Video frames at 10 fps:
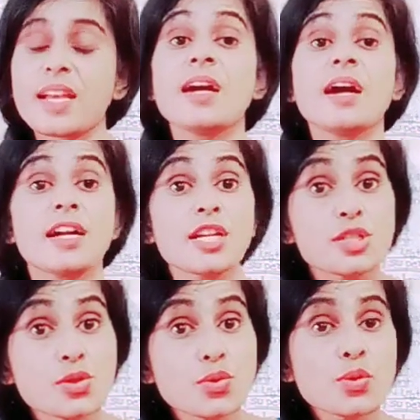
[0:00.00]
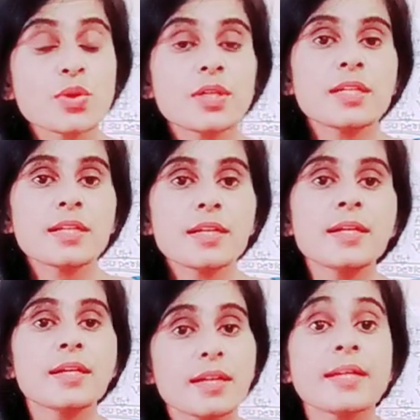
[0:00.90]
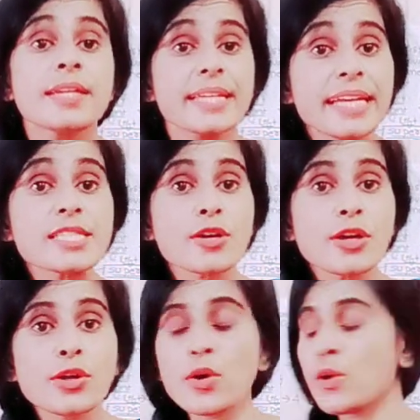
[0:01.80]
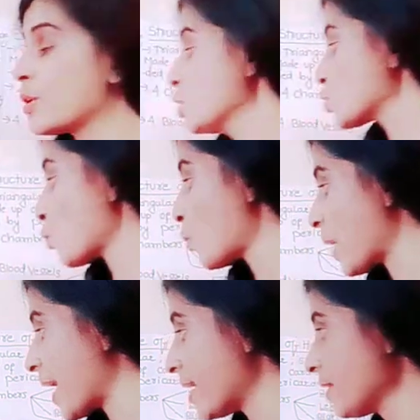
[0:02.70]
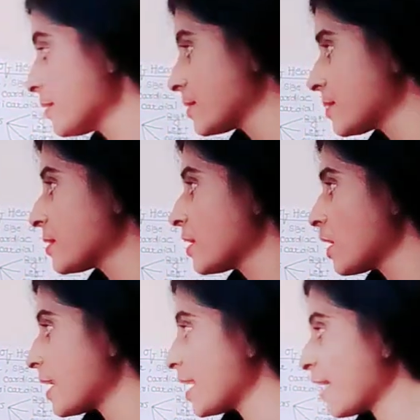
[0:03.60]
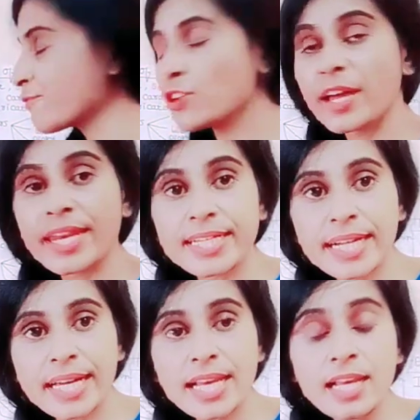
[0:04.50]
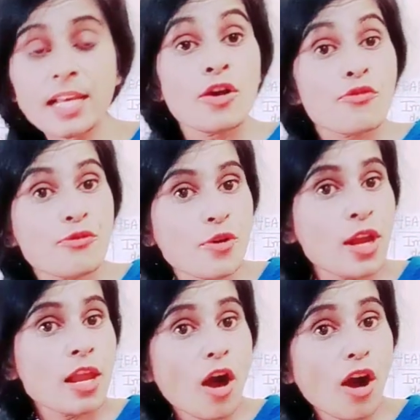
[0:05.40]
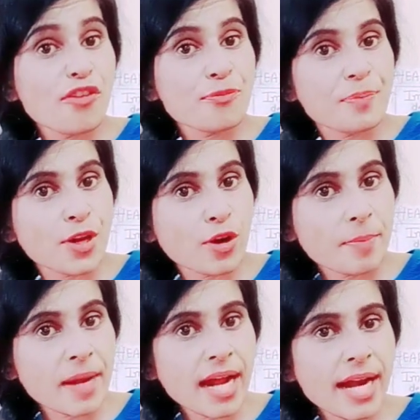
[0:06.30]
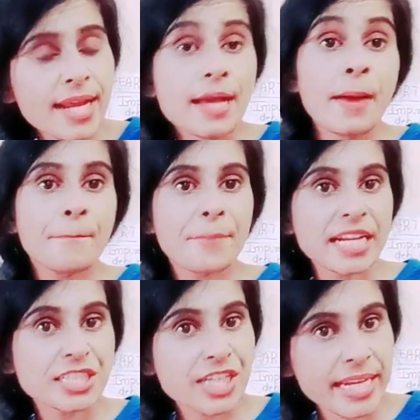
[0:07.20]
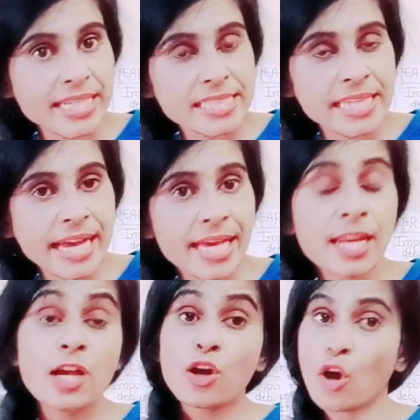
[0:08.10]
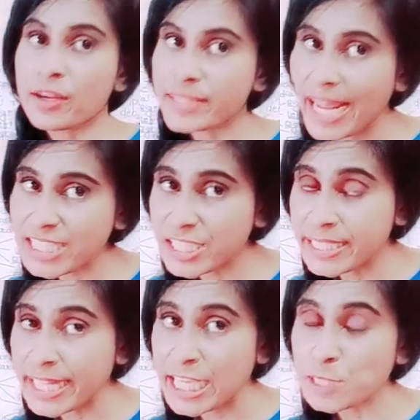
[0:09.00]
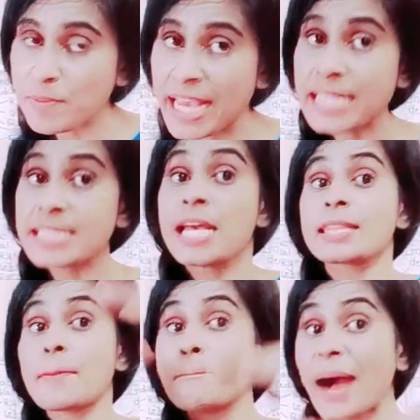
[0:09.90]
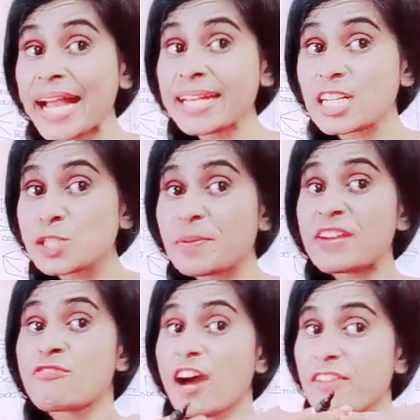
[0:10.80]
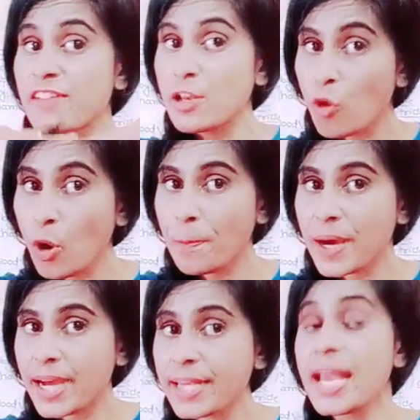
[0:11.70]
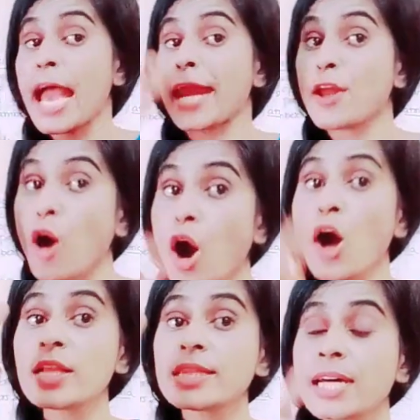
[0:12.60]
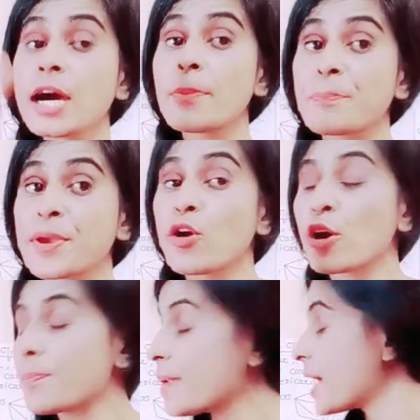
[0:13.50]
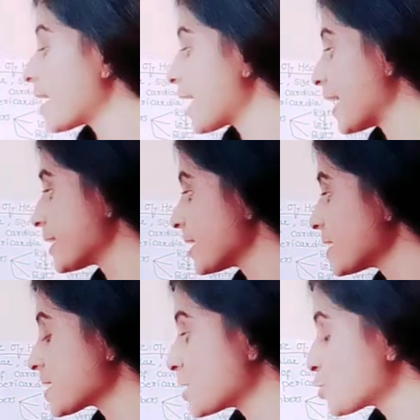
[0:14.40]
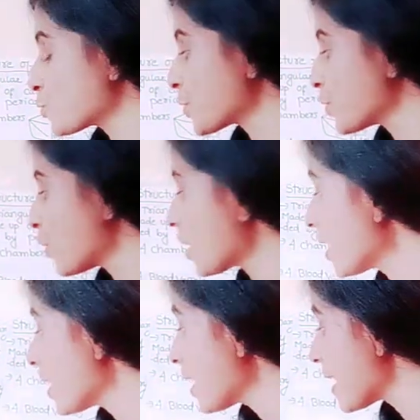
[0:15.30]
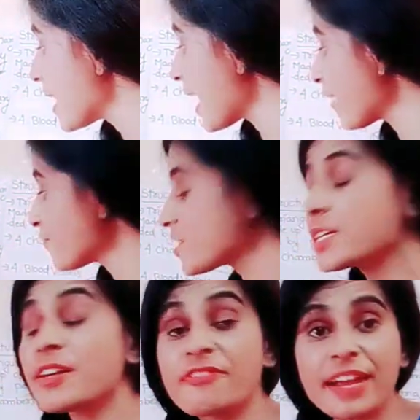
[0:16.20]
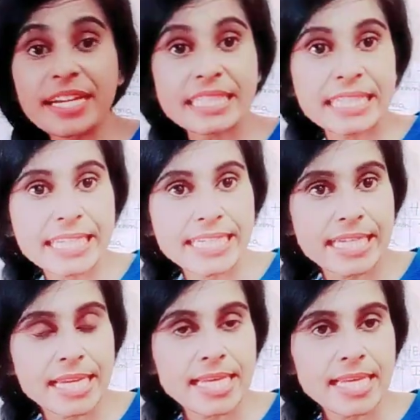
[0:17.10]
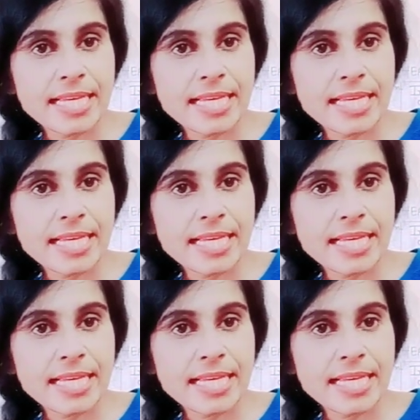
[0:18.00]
Understood? Yes or no? So when left auricle full of pure blood, pressure is there, contraction takes place, the bicuspid valve will open and all the pure blood enters into your left ventricle.